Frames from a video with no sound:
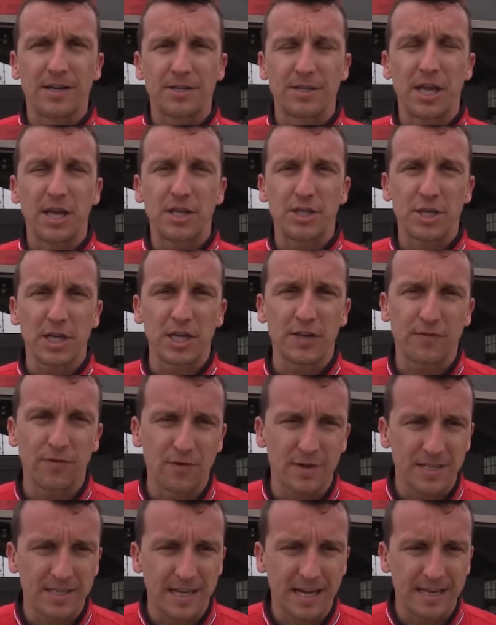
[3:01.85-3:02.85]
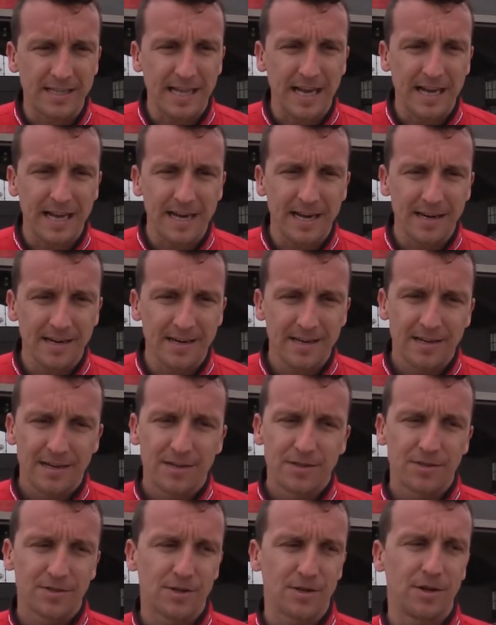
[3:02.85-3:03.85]
day 6 for a start Dakar,
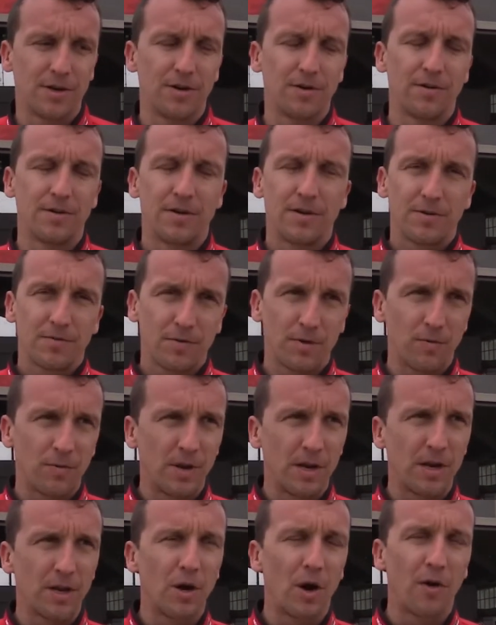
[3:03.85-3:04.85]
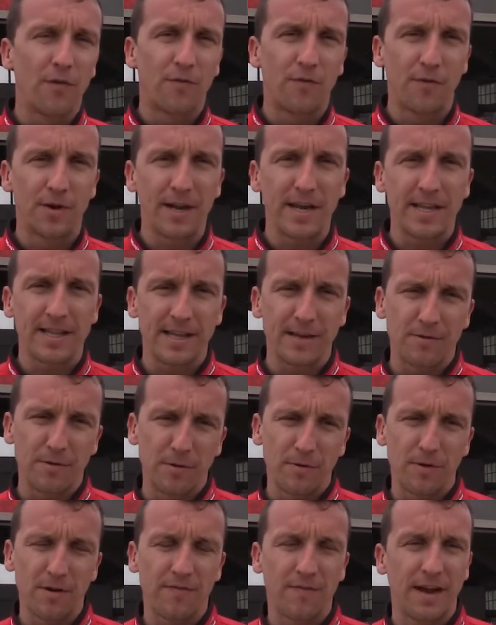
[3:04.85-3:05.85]
so we will go for it and
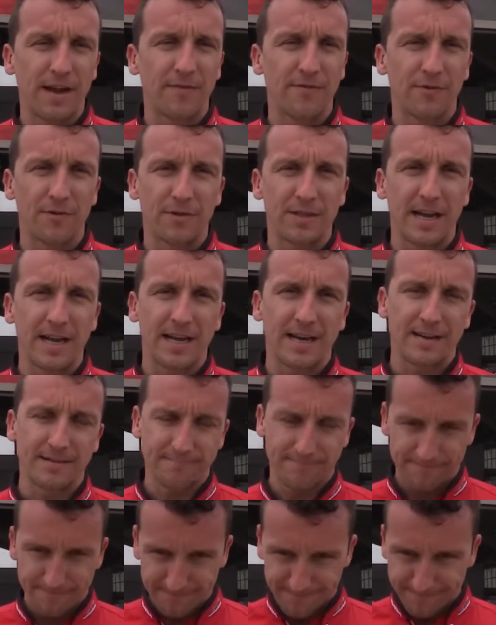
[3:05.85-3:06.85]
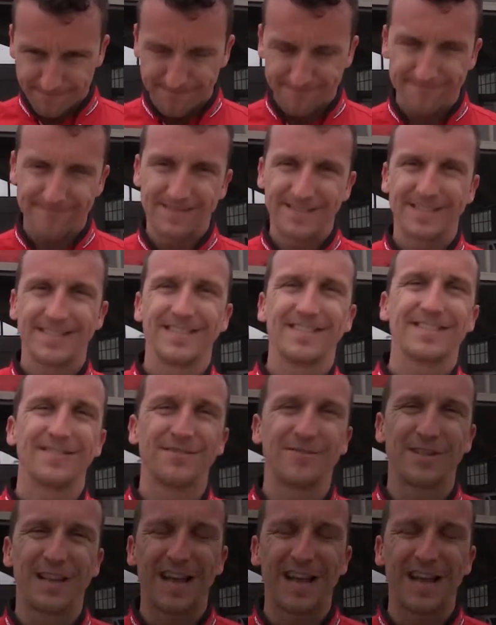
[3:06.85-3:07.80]
we will fight for Dakar. Good